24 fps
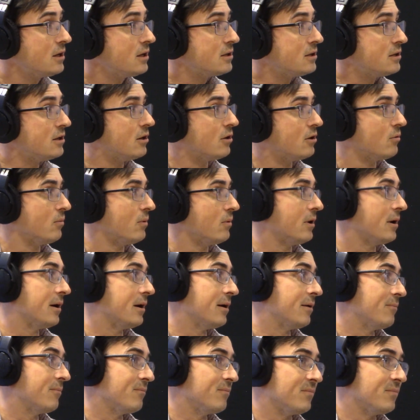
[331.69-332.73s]

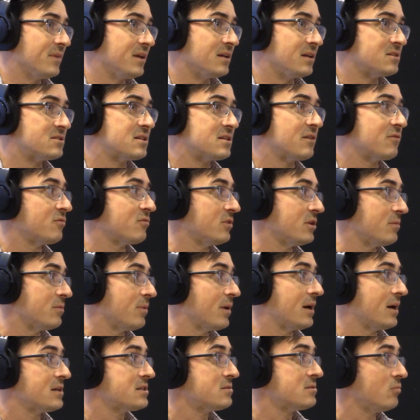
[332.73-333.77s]
It's definitely
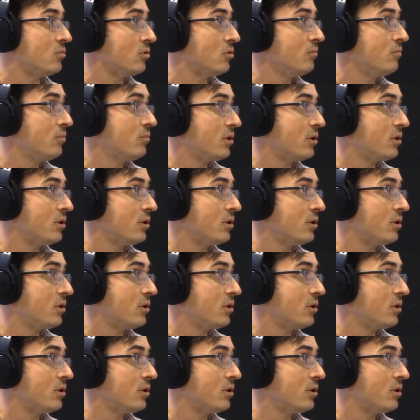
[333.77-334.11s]
possible.